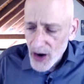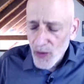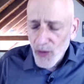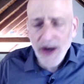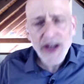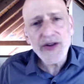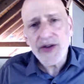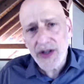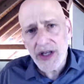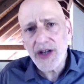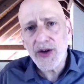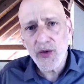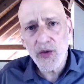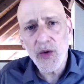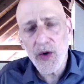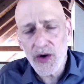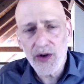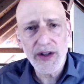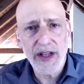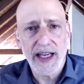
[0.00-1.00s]
When you see the
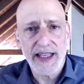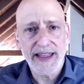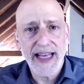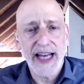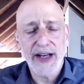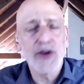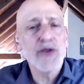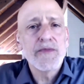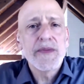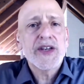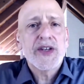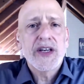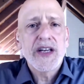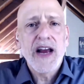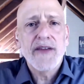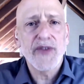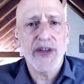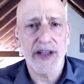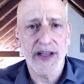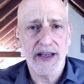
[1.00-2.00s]
world like that, you're
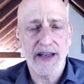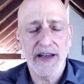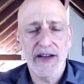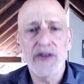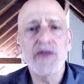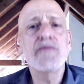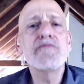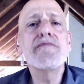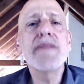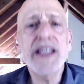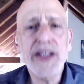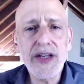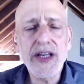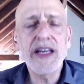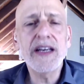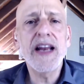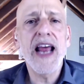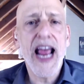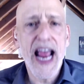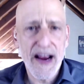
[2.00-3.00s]
missing everything. You're
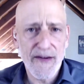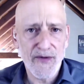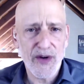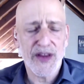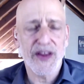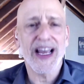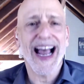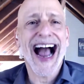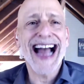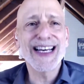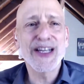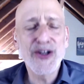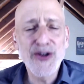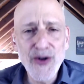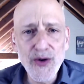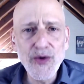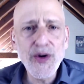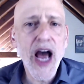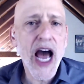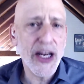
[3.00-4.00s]
missing everything. I
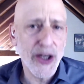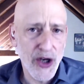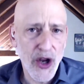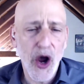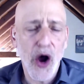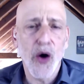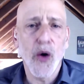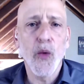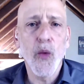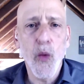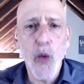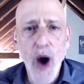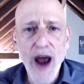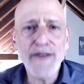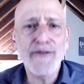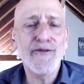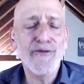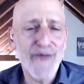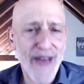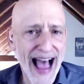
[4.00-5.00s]
do not know
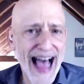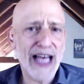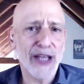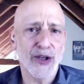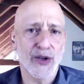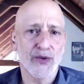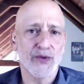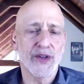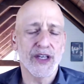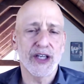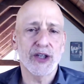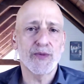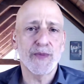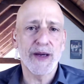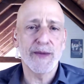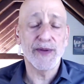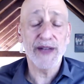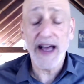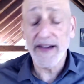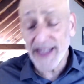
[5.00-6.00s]
what value these
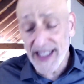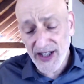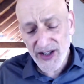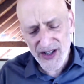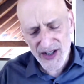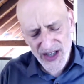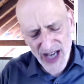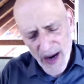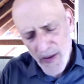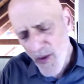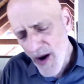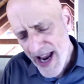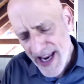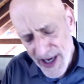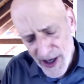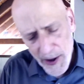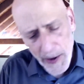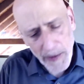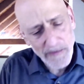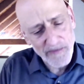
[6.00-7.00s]
people have. It's the same way,
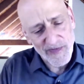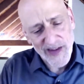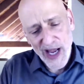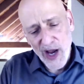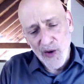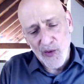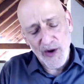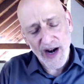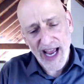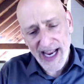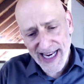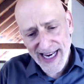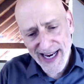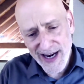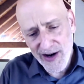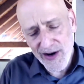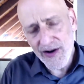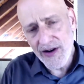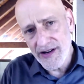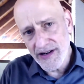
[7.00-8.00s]
you know, when I
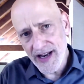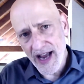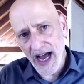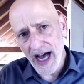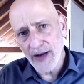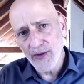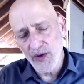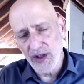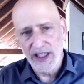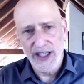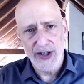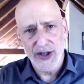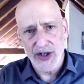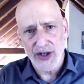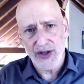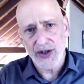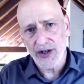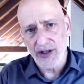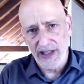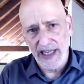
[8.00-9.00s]
hear non-religious